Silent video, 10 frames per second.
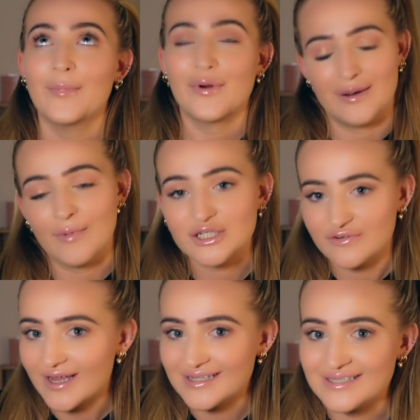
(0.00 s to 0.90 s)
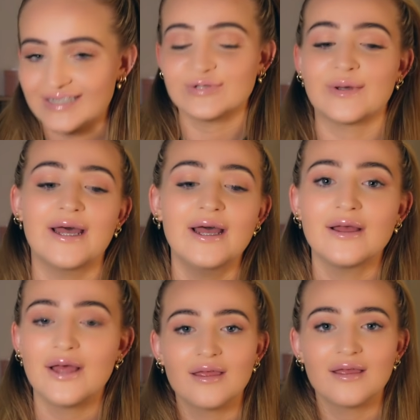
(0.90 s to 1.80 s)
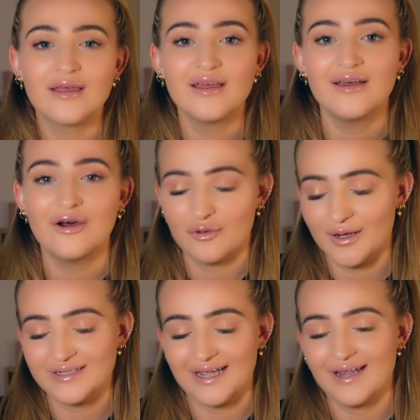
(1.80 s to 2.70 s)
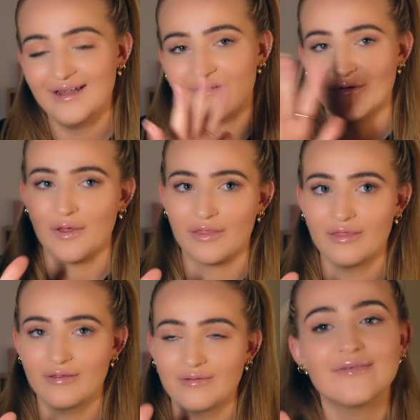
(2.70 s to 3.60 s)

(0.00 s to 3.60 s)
pretty much if I can stick to it on a Monday every month.